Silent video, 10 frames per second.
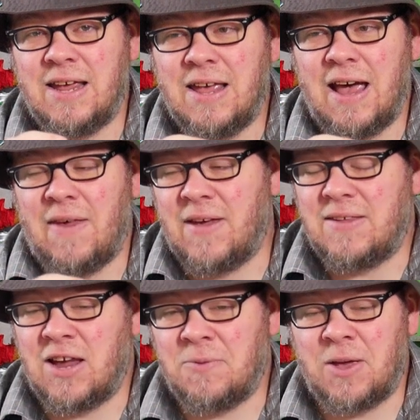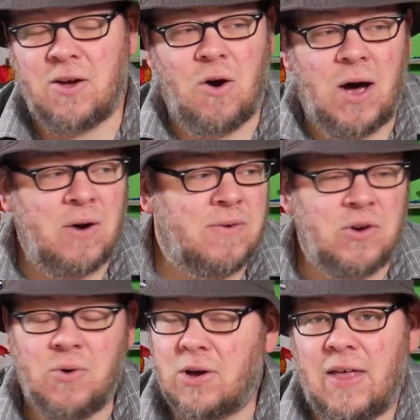and at the end you're like, oh, I don't even
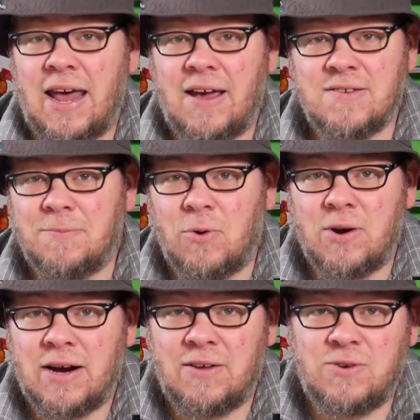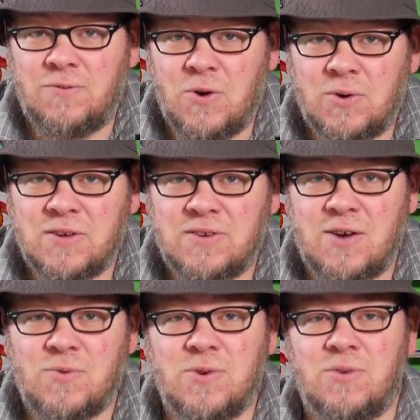know what clan I supported, I was too focused
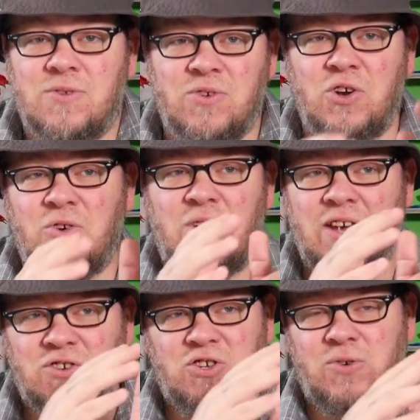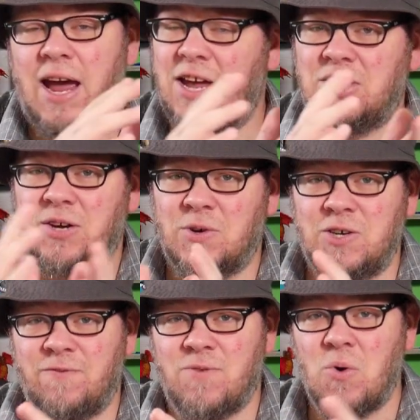on runes. So your like strategy and what
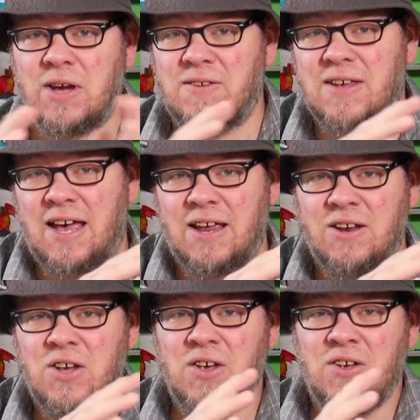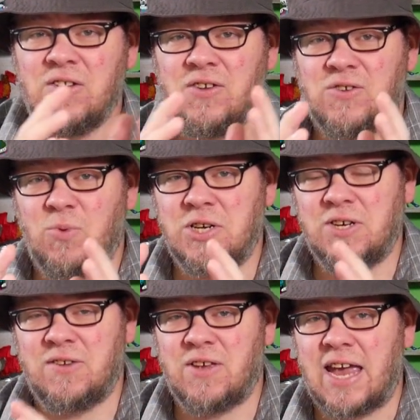you focus on
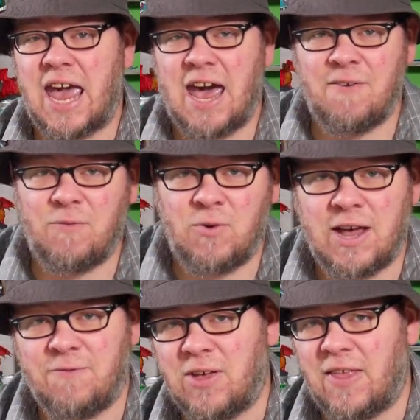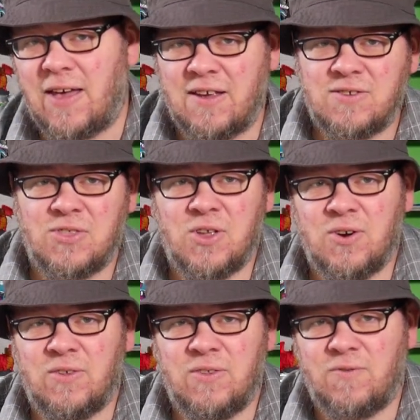switches like halfway for
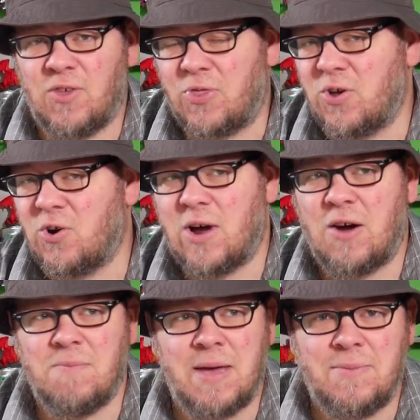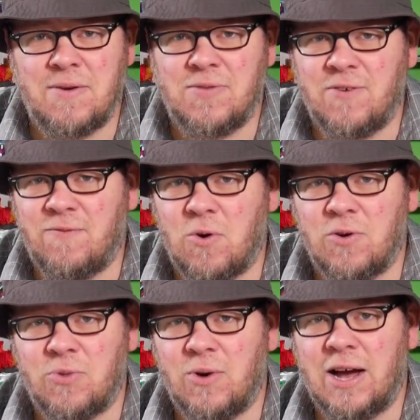the third round, maybe even the
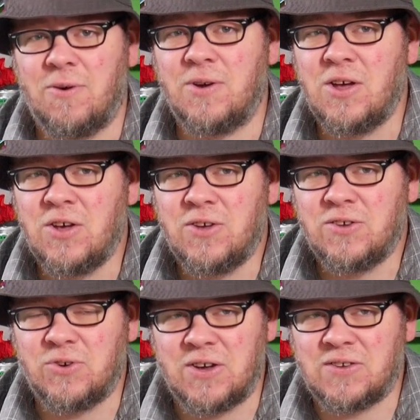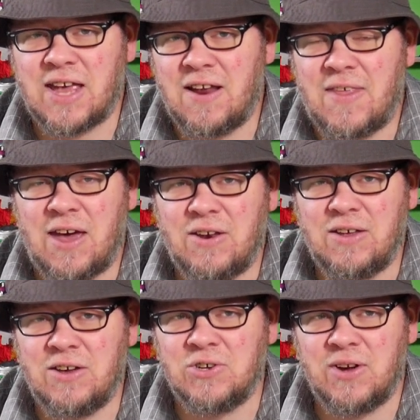fourth round. So just kind of that
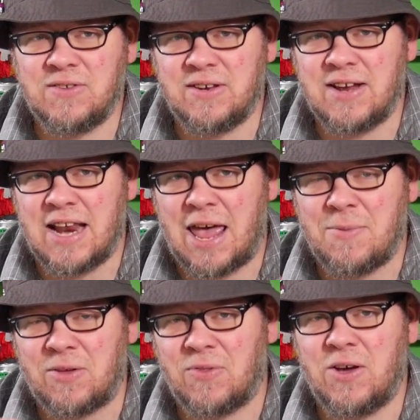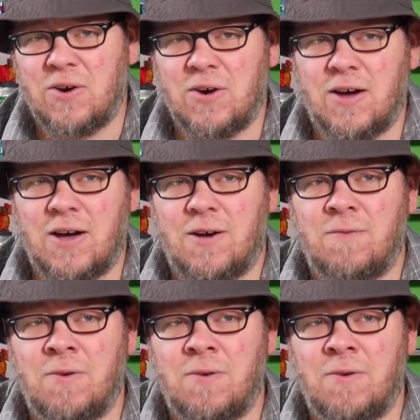interesting dynamic there of